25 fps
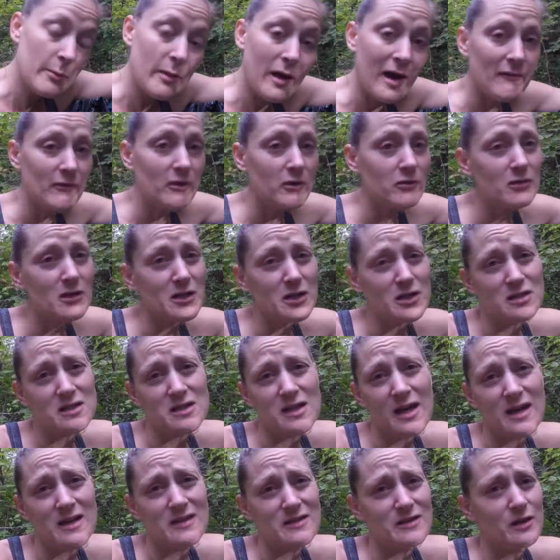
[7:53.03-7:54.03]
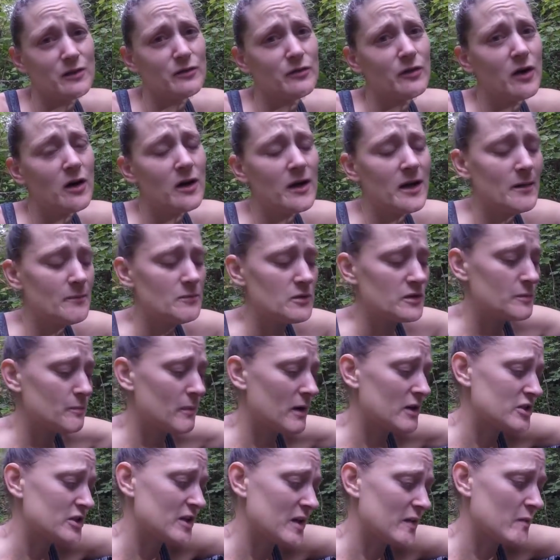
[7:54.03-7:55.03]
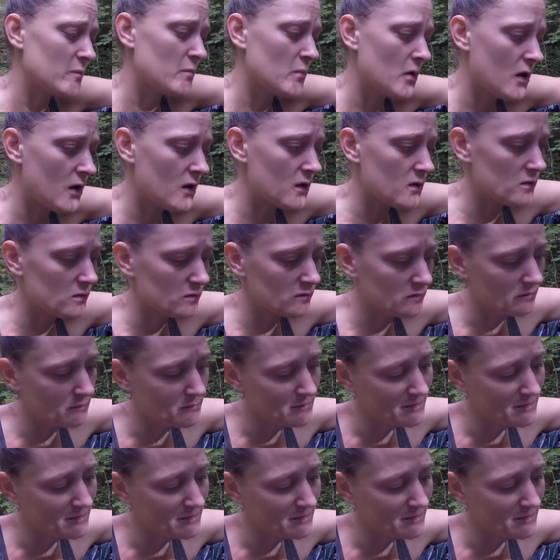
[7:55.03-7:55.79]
But having a really good day so far. I am just bashing out the miles.